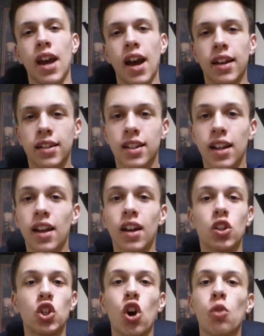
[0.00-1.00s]
Yes,
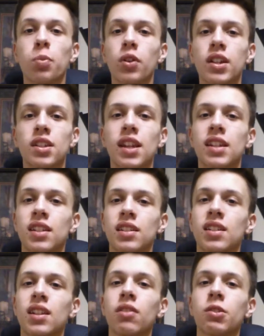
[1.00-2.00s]
no preseason.
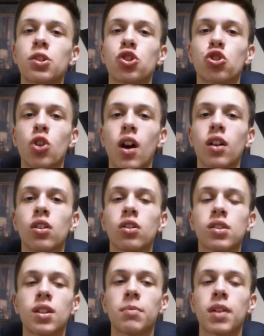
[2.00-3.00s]
Steelers
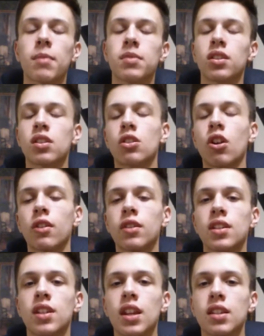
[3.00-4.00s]
struggle sometimes at the start of
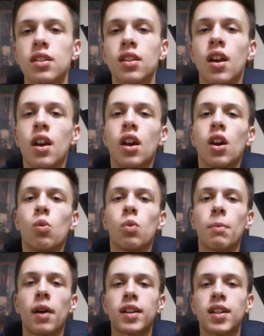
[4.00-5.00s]
the season.
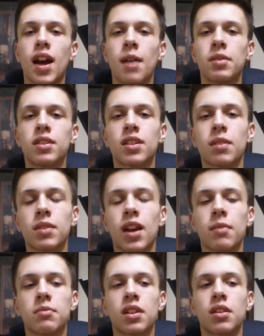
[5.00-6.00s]
When Mike Tomlin
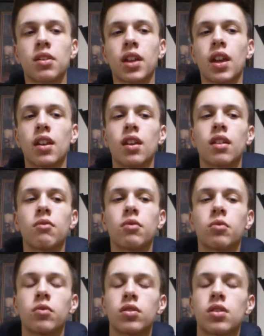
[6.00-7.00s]
sometimes,
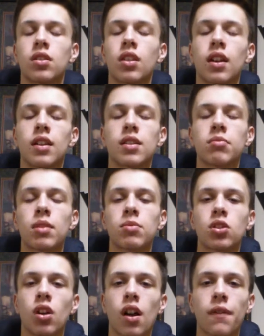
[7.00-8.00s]
they
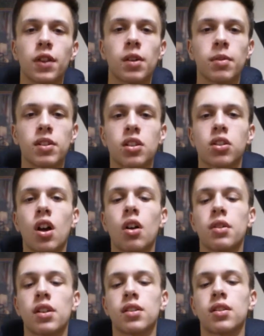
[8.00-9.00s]
sometimes start off a little bit
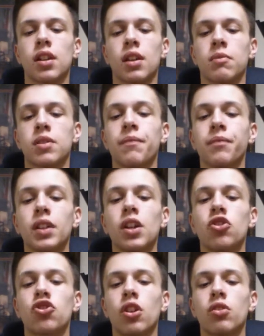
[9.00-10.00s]
slow, his teams.
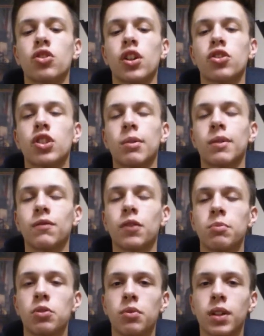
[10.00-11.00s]
Joe Judge coming
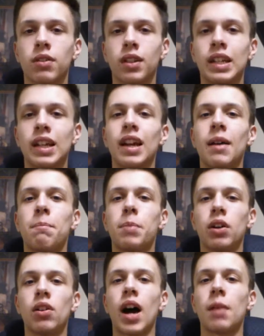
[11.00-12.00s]
from New England,
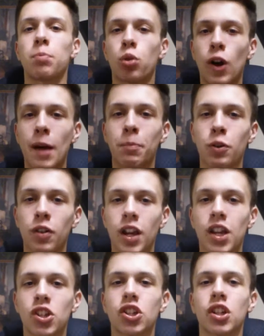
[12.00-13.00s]
built on
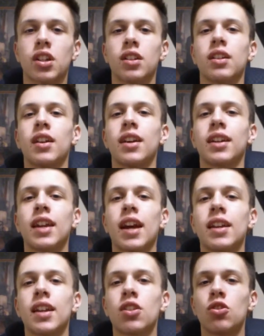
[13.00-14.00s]
preparation,
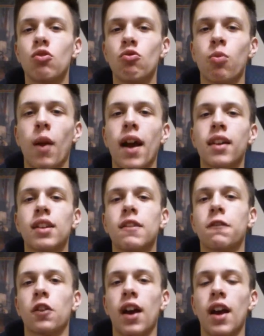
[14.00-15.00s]
getting you ready
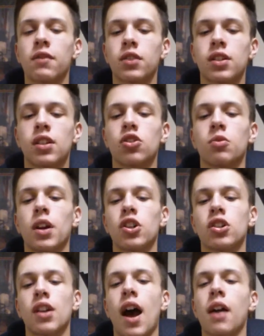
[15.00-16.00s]
for every
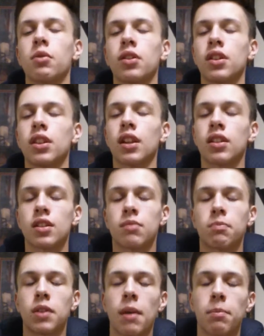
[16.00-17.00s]
situation. I really think
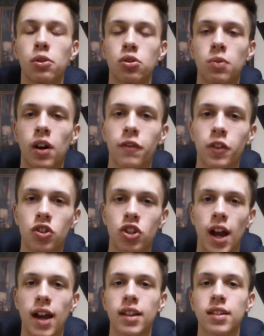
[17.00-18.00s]
that bodes well for the
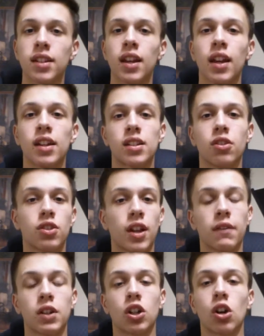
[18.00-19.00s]
Giants. Steelers
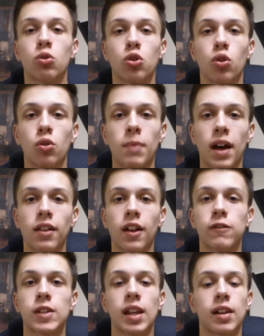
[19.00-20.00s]
having to go to
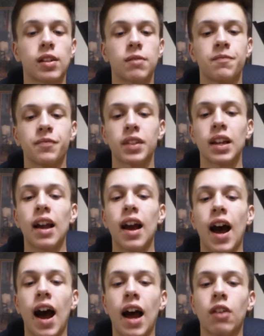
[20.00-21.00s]
MetLife Stadium.
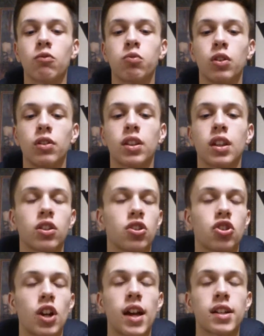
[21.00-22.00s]
I really think
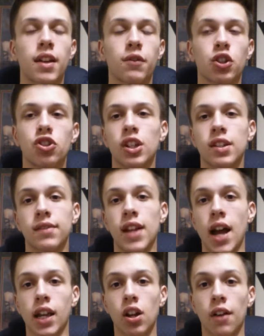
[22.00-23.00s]
the Giants have a good chance of
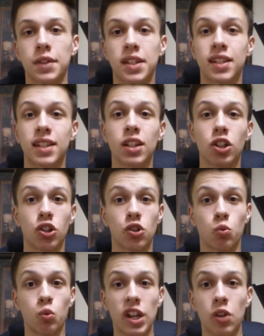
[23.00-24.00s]
knocking off the
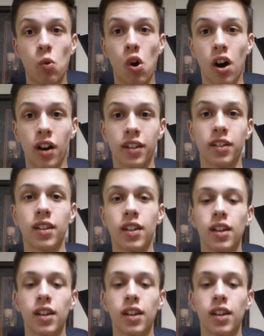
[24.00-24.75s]
Steelers Week 1.